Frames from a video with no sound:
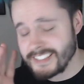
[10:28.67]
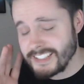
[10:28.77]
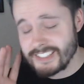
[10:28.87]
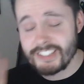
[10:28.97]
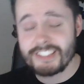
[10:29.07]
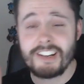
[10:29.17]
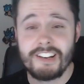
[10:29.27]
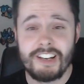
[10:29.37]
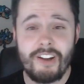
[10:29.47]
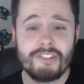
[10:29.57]
It's just a
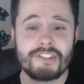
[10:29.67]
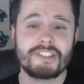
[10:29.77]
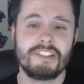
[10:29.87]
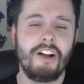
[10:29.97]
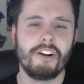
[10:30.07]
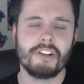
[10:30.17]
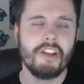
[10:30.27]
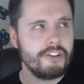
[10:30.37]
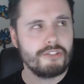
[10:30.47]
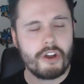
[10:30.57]
long slog,
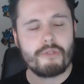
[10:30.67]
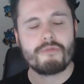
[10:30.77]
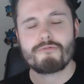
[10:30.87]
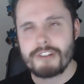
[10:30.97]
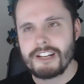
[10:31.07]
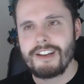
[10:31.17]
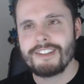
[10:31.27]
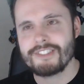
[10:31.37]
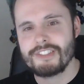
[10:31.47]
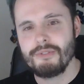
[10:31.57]
and you don't
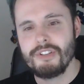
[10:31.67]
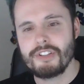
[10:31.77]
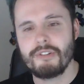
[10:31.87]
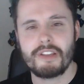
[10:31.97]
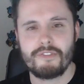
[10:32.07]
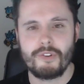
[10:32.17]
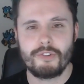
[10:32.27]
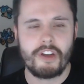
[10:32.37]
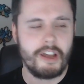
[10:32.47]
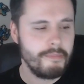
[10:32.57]
realize until you're doing it
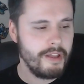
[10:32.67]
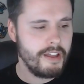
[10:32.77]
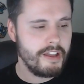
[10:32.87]
full time